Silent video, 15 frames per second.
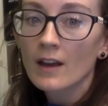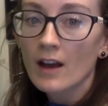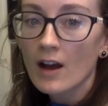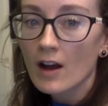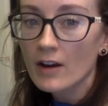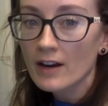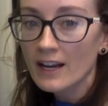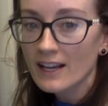
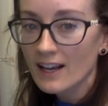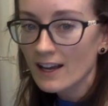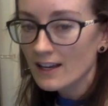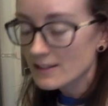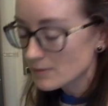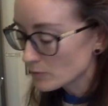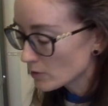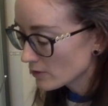All right, guys,
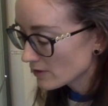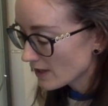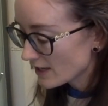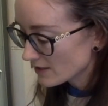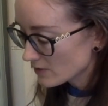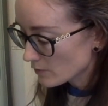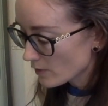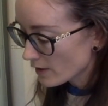I'm doing the
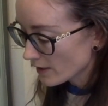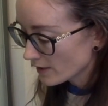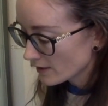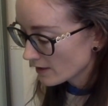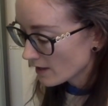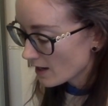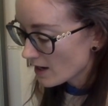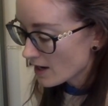last one.
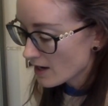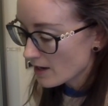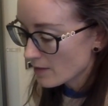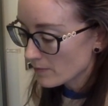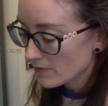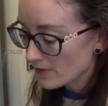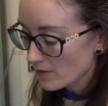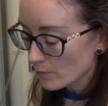
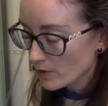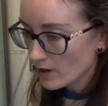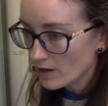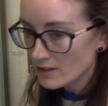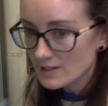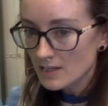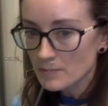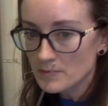We are on
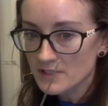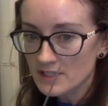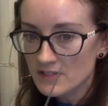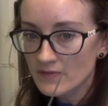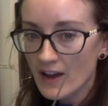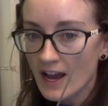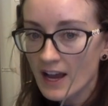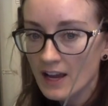substance
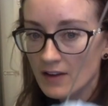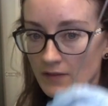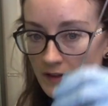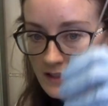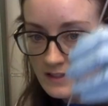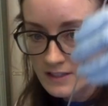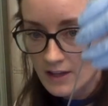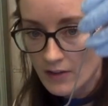5.
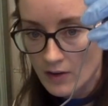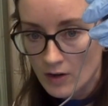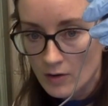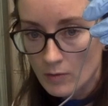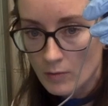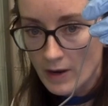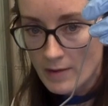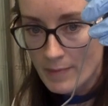It's another
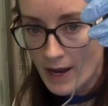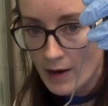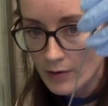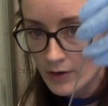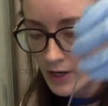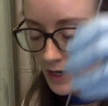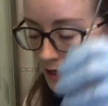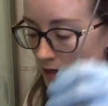white
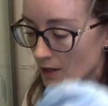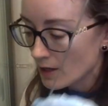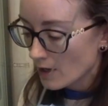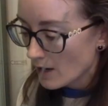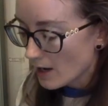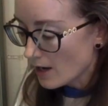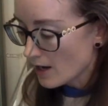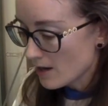powder.
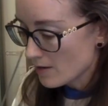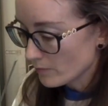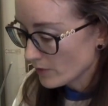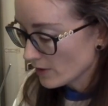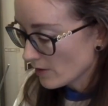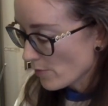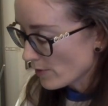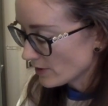We are
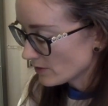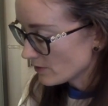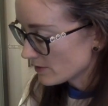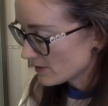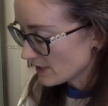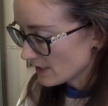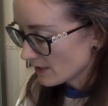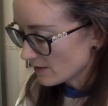going to
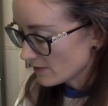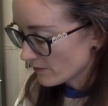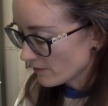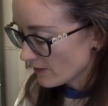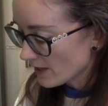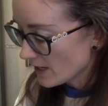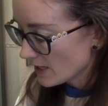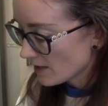stick it in the
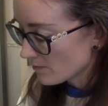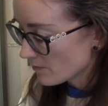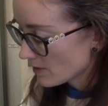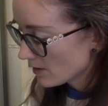flame.